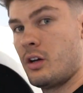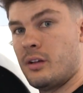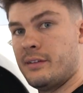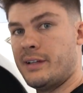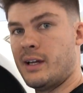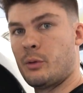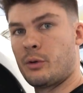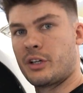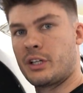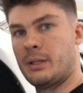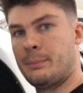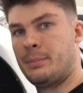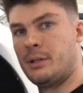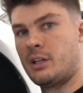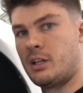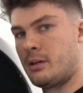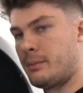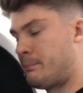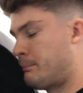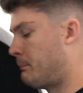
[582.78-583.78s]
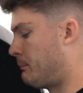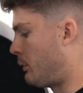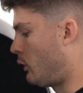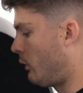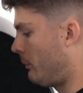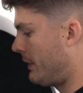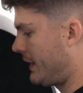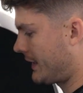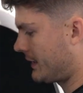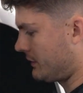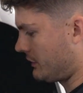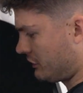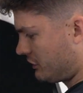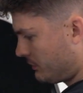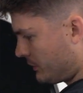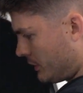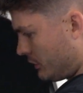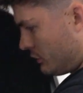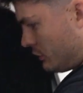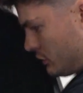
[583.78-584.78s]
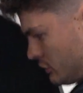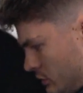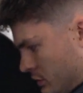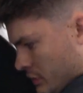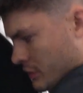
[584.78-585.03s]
Now we're gonna put our bolt back in the spindle,